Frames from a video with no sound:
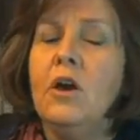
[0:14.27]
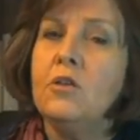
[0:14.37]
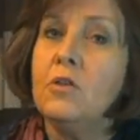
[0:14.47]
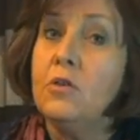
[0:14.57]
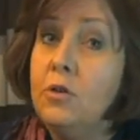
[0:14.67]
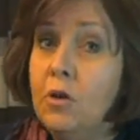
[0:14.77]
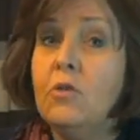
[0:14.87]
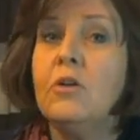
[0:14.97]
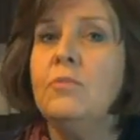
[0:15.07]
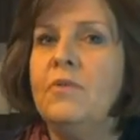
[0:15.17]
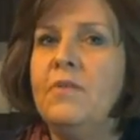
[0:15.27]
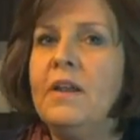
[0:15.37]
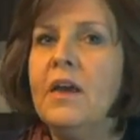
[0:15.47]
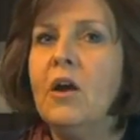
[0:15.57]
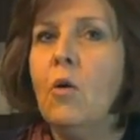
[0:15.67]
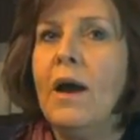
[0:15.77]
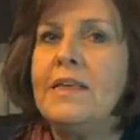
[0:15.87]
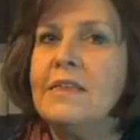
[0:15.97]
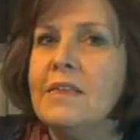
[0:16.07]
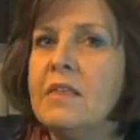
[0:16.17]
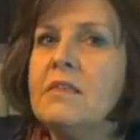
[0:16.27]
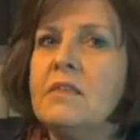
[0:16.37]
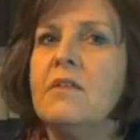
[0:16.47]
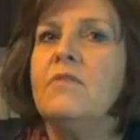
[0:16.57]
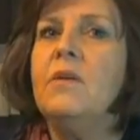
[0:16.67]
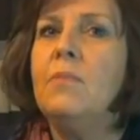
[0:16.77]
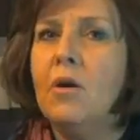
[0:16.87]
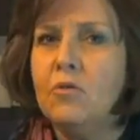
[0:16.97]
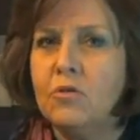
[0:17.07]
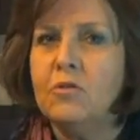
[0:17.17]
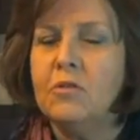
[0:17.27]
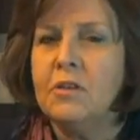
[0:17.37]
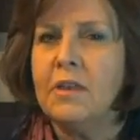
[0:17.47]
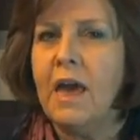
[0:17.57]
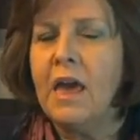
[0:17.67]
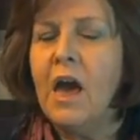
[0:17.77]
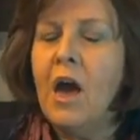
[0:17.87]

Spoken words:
So you could be feeling quite sensitive and emotional today.